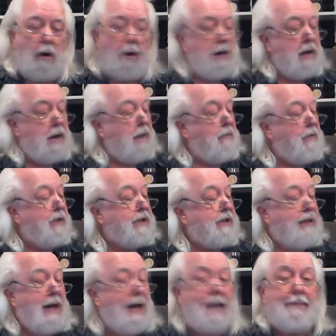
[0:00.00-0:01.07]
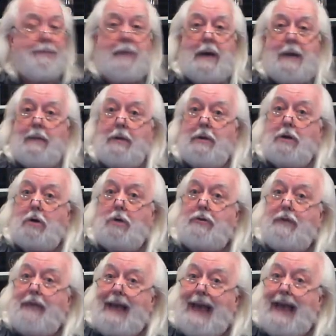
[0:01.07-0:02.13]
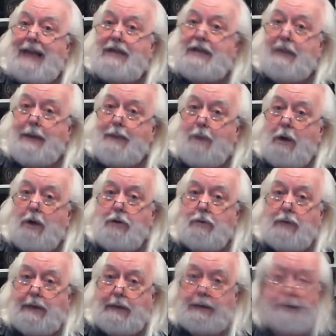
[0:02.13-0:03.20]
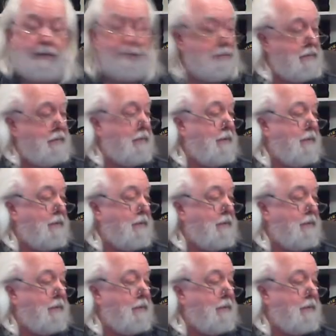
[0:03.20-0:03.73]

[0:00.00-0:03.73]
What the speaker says: get 4 more. This time, I'm going to go to the A shape right